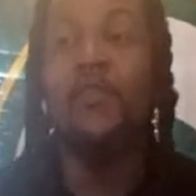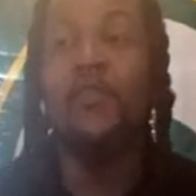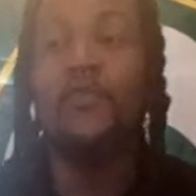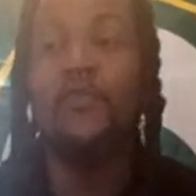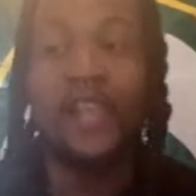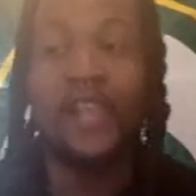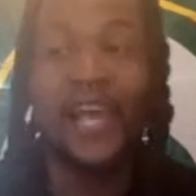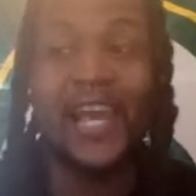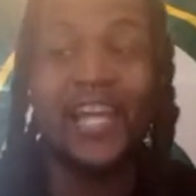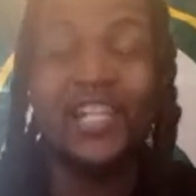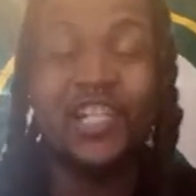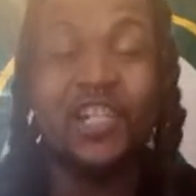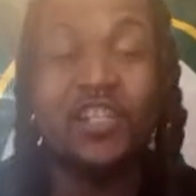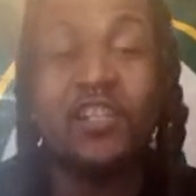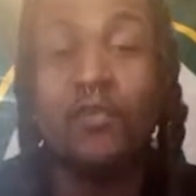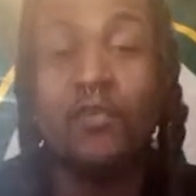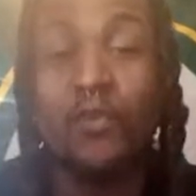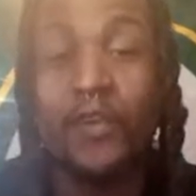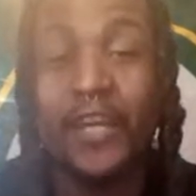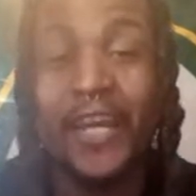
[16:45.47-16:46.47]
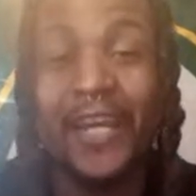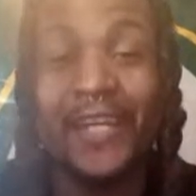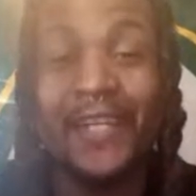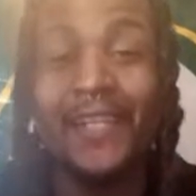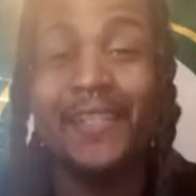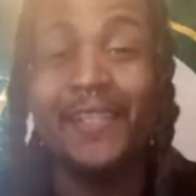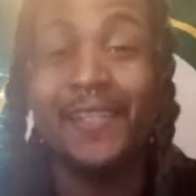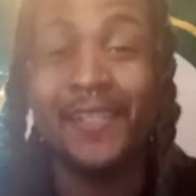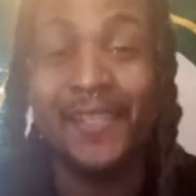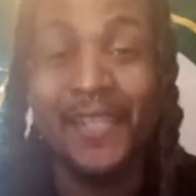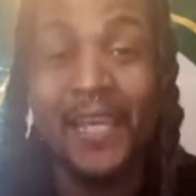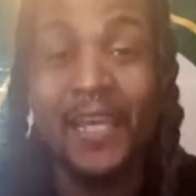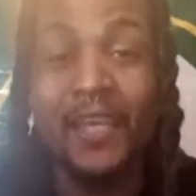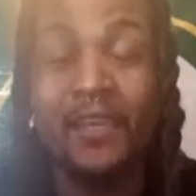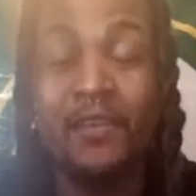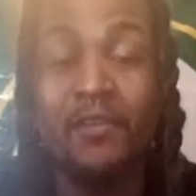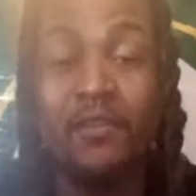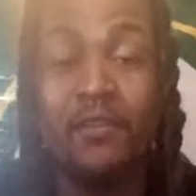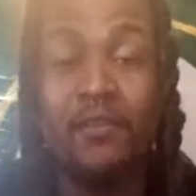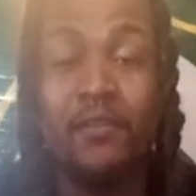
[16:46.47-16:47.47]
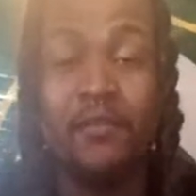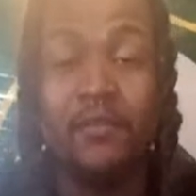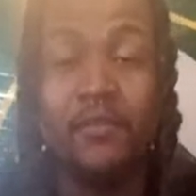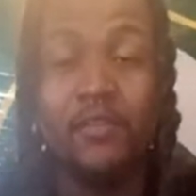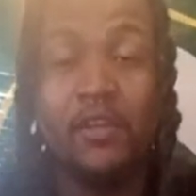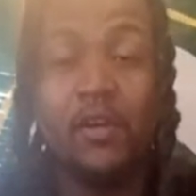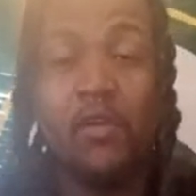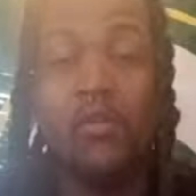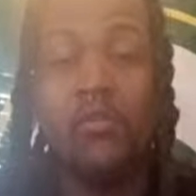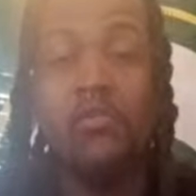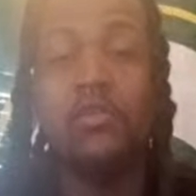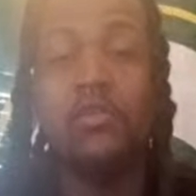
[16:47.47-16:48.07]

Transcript: flashes of what I need to see. So,